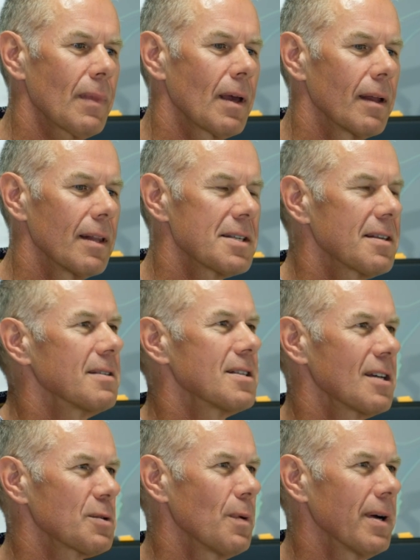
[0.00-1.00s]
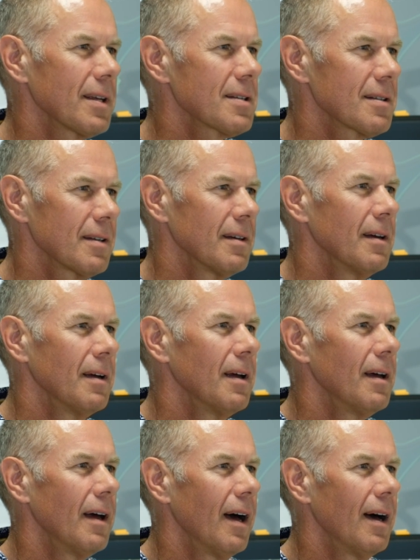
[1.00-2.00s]
less than 6 weeks
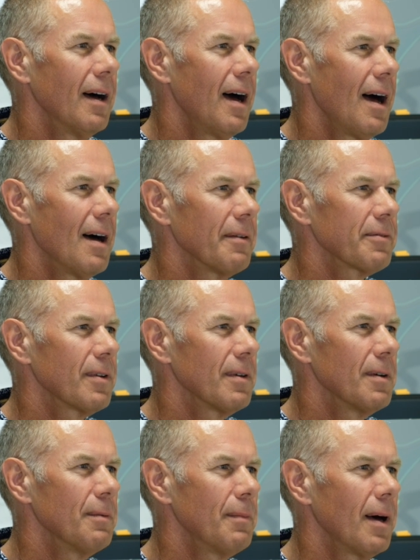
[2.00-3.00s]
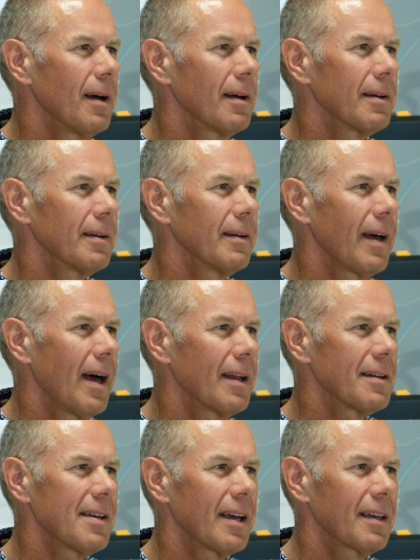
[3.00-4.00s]
after my heart
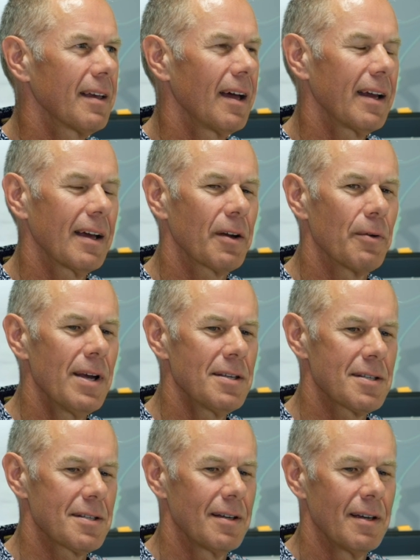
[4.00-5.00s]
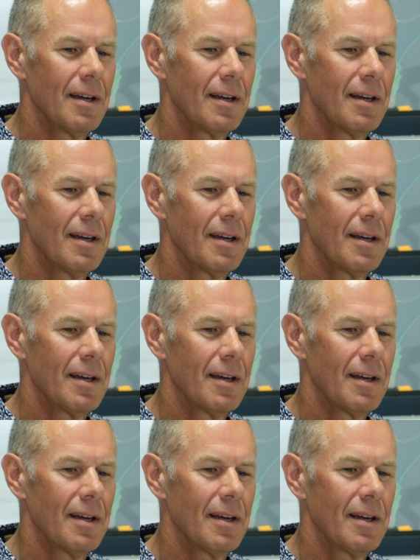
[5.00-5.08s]
attack cardiac arrest.